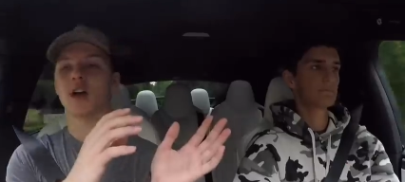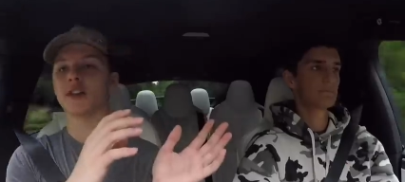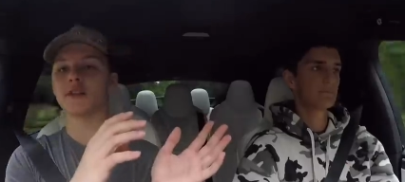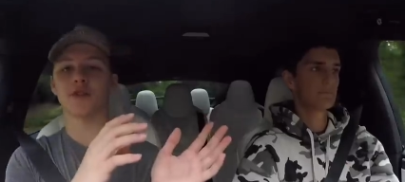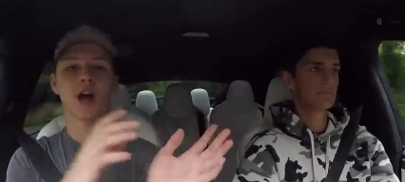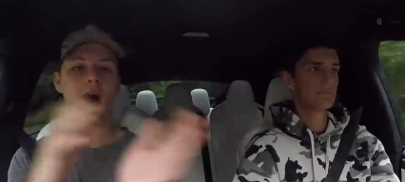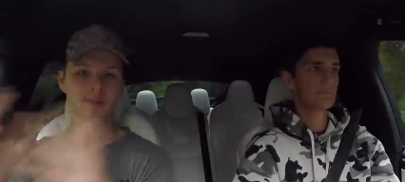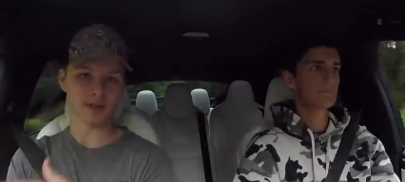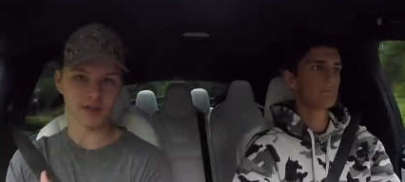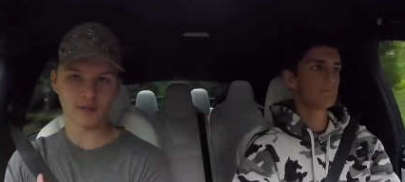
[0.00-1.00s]
Speaker 1: lot of different
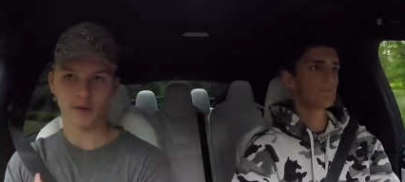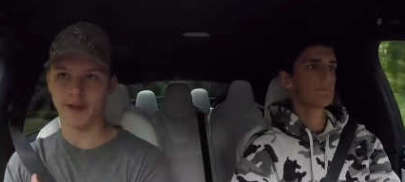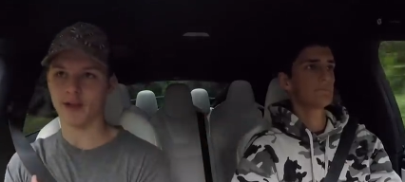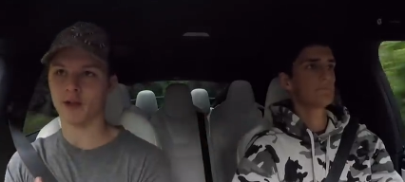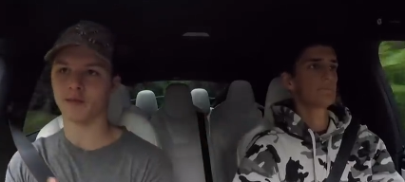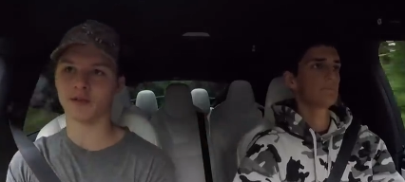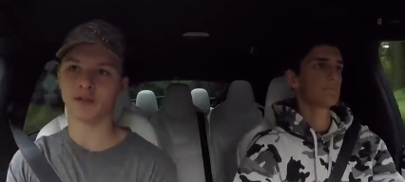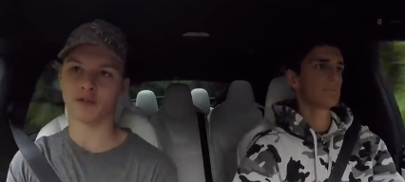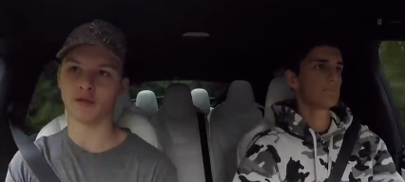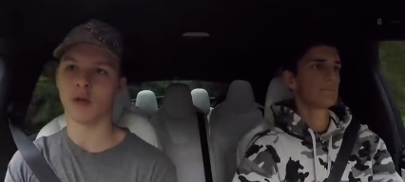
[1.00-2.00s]
options when it comes
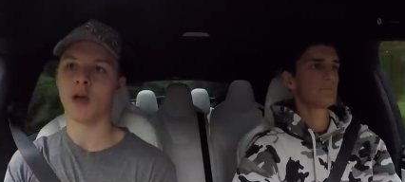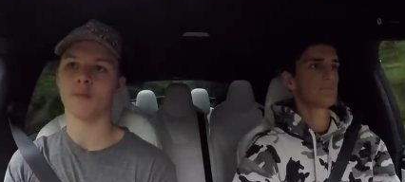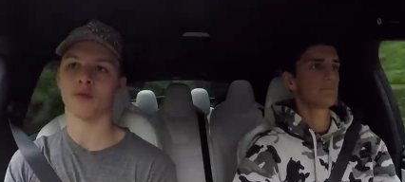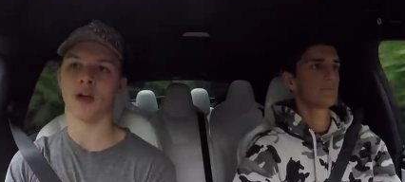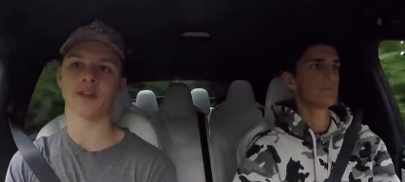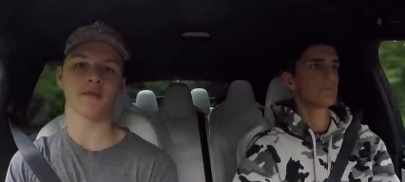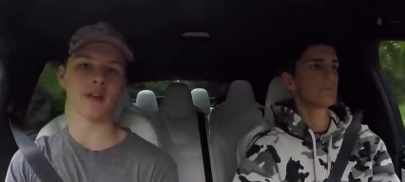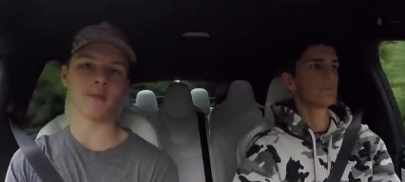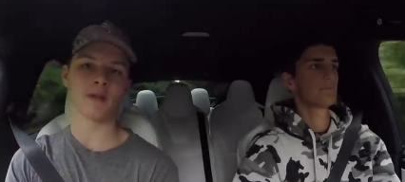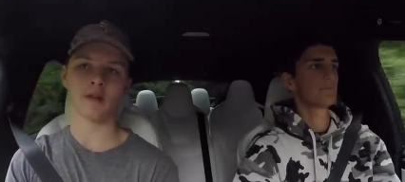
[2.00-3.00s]
to price
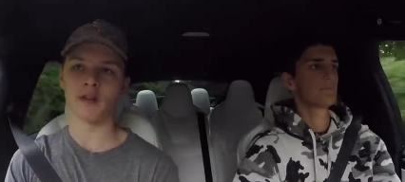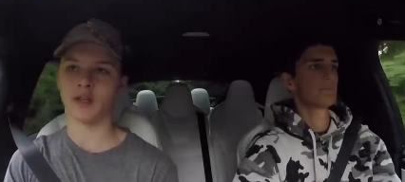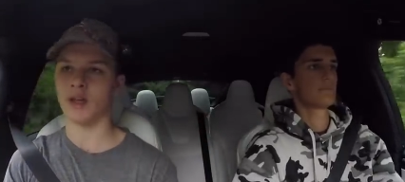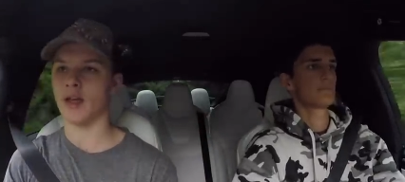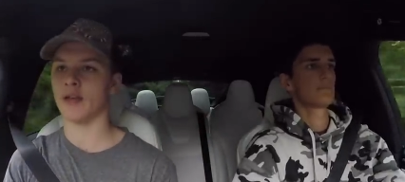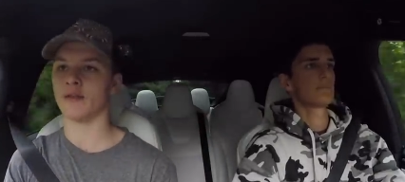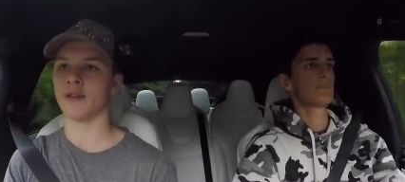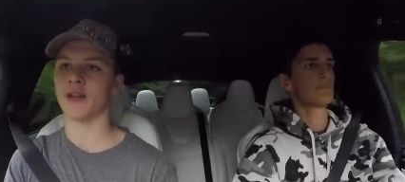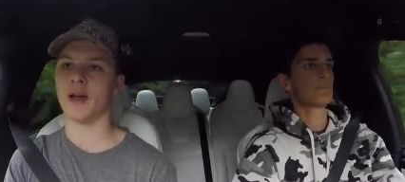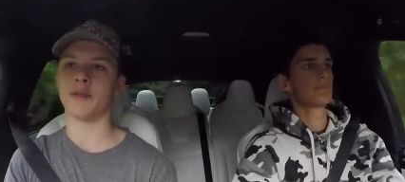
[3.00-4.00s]
availability and
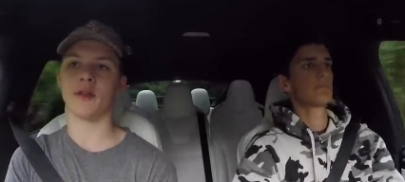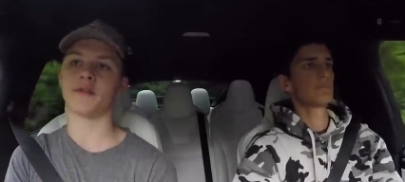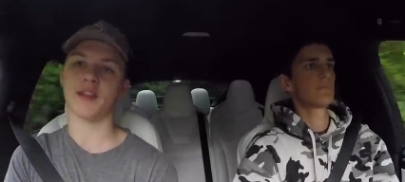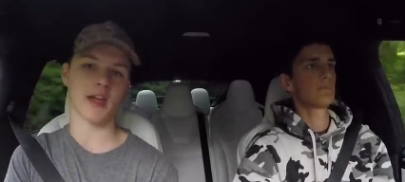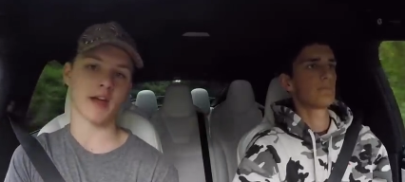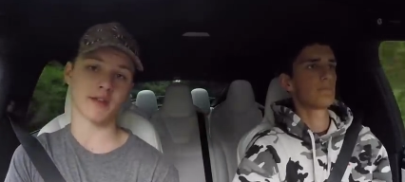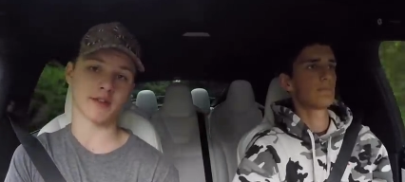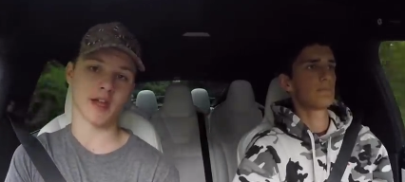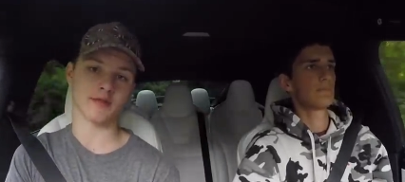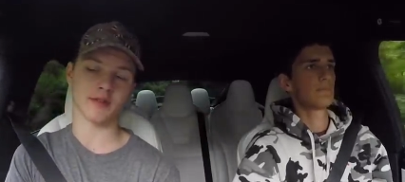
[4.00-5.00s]
the time that you have to take out of your
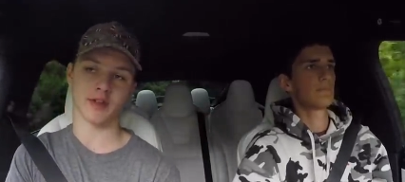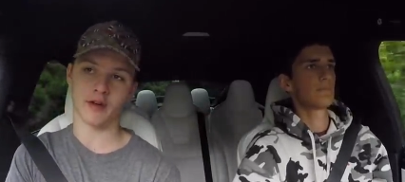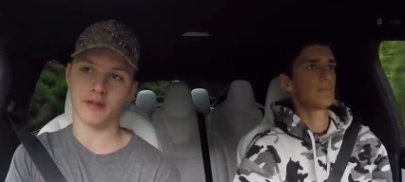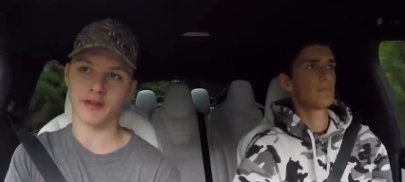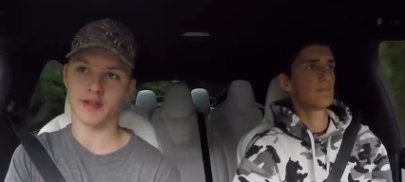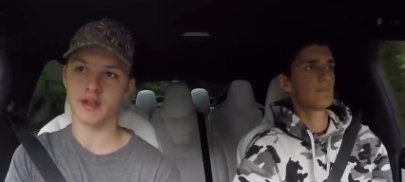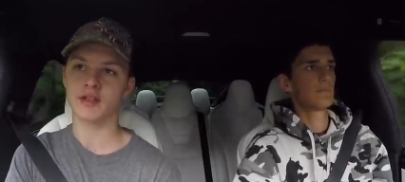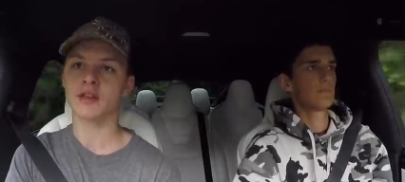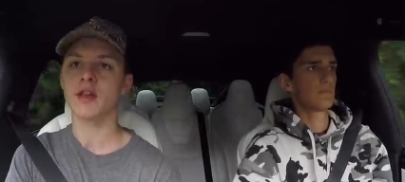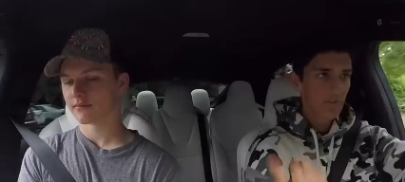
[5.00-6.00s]
schedule to go to these
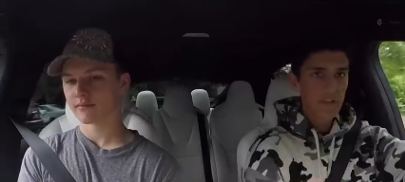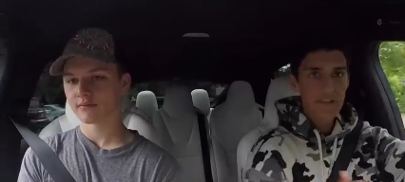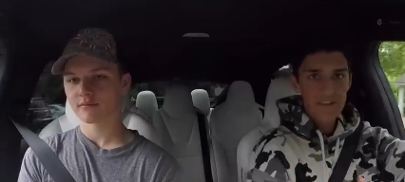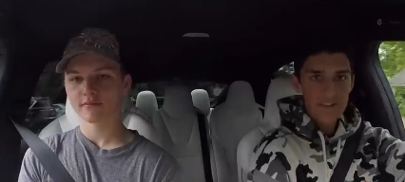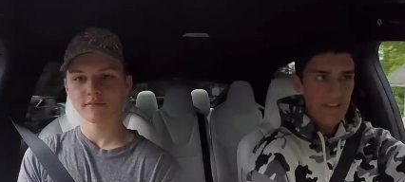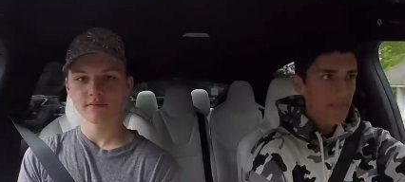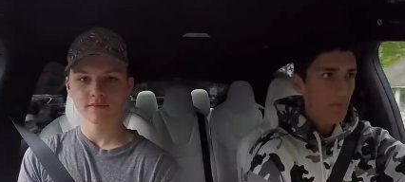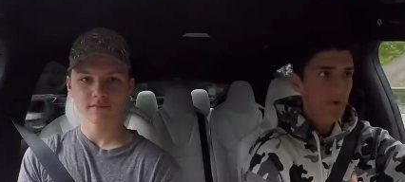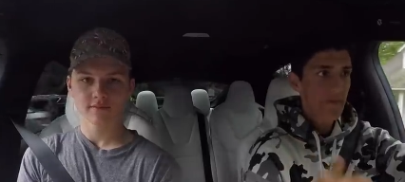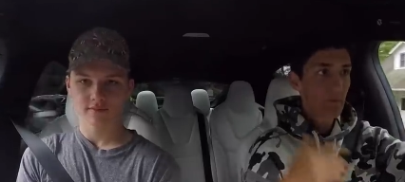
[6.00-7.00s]
things.
Speaker 2: So, like he said, the
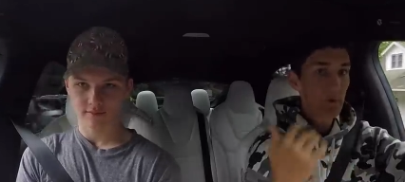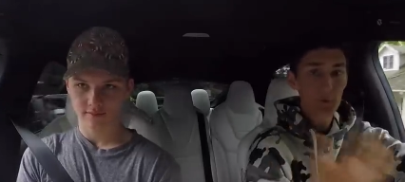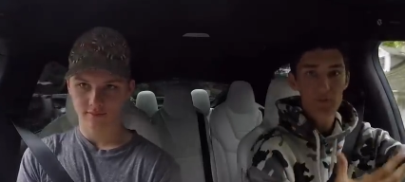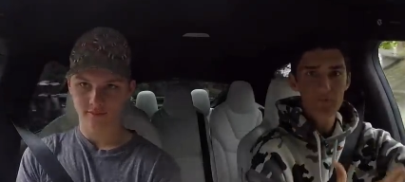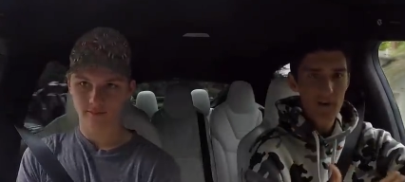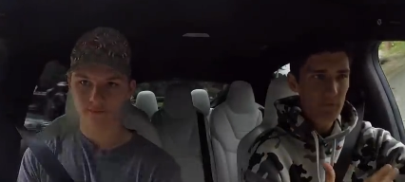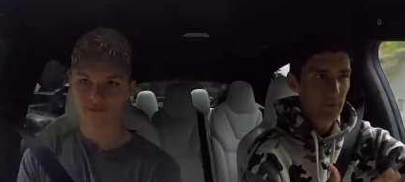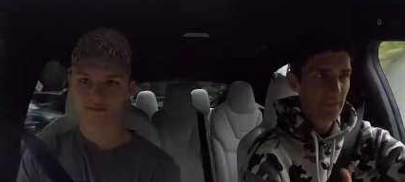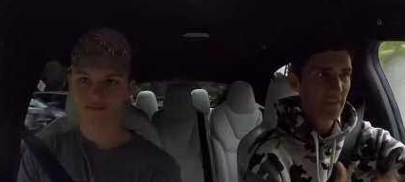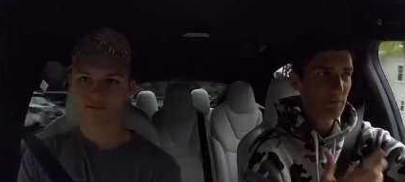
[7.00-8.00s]
one that we're most involved
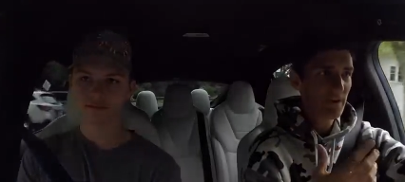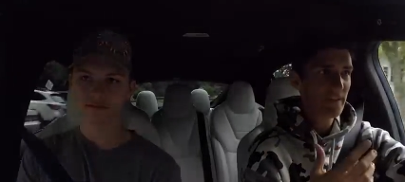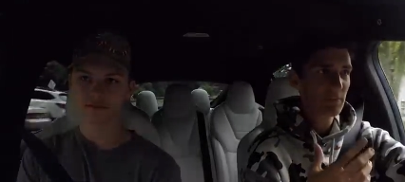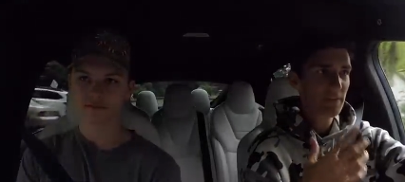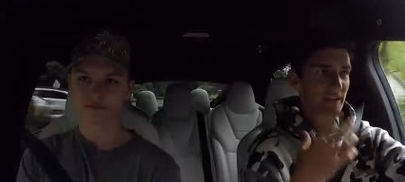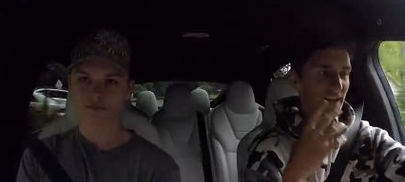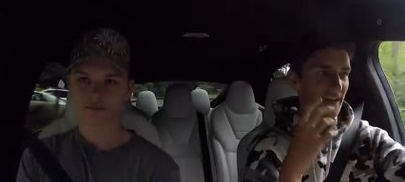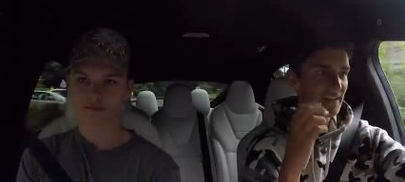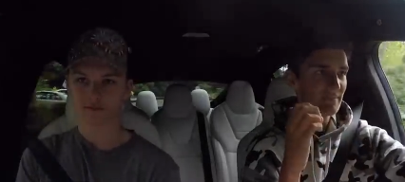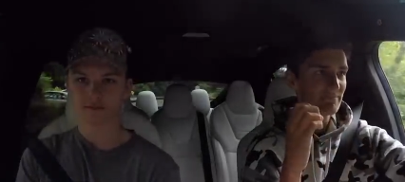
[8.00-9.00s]
with and the one that we
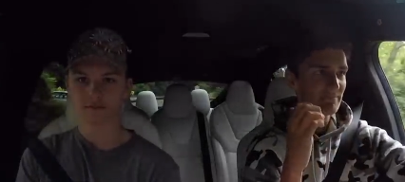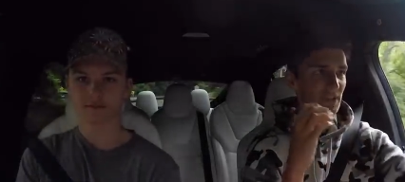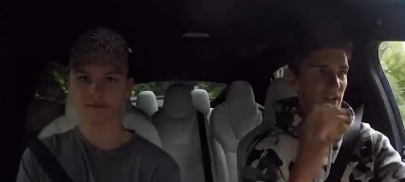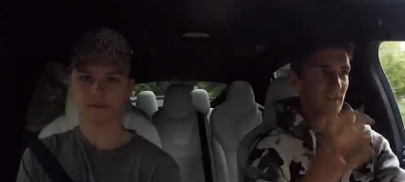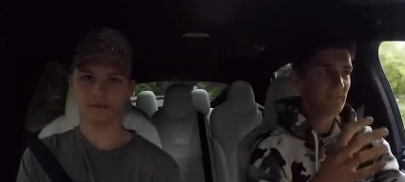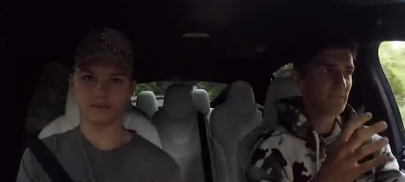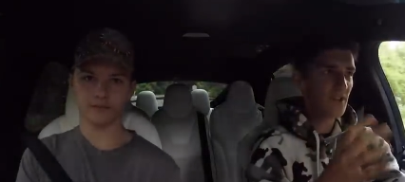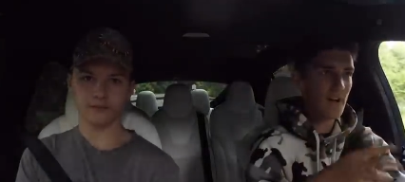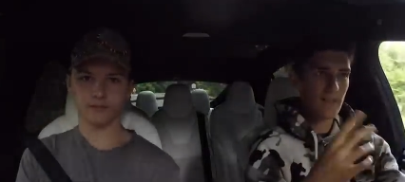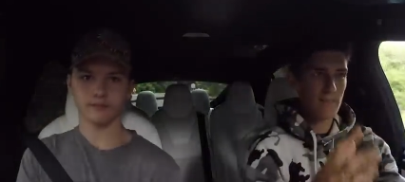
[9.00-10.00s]
kind of love
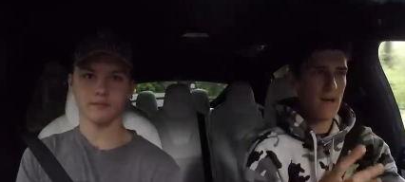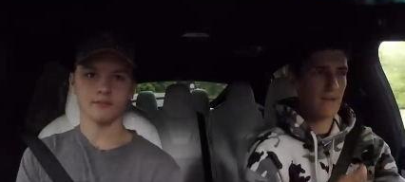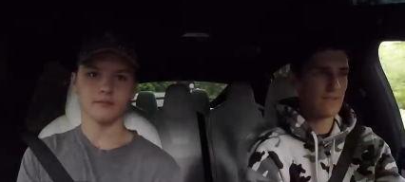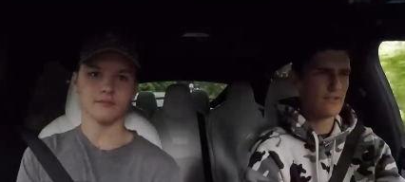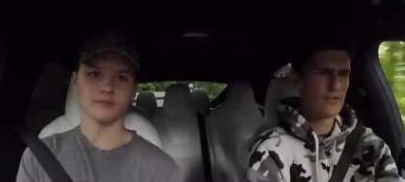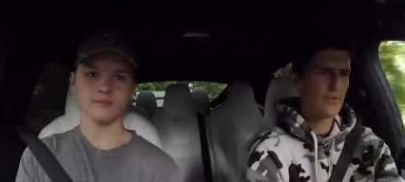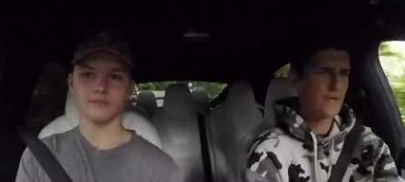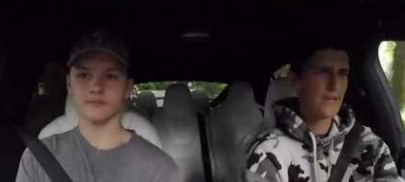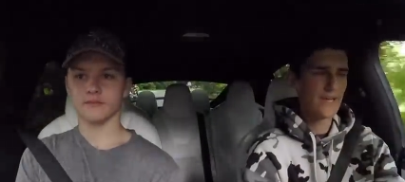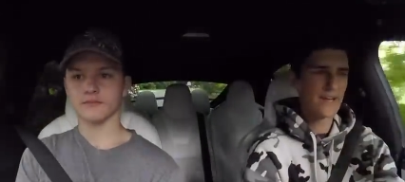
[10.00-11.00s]
talking about and
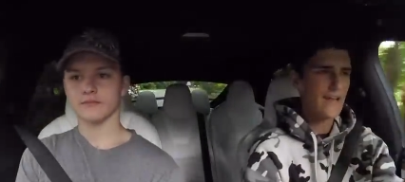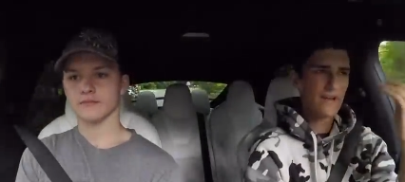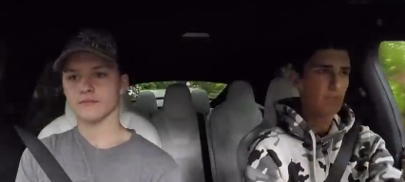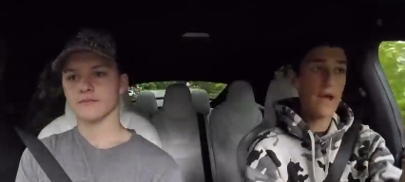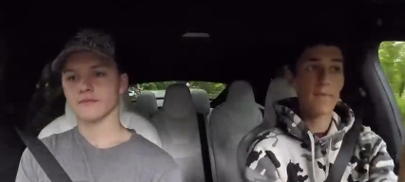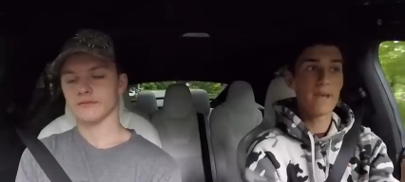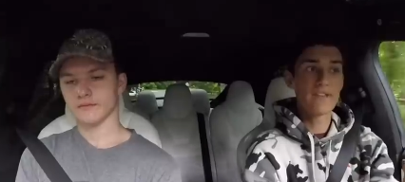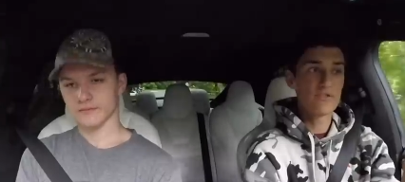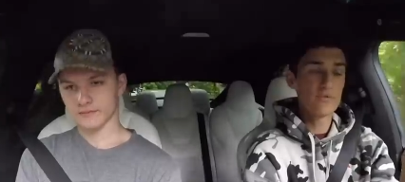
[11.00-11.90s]
doing and, and recommend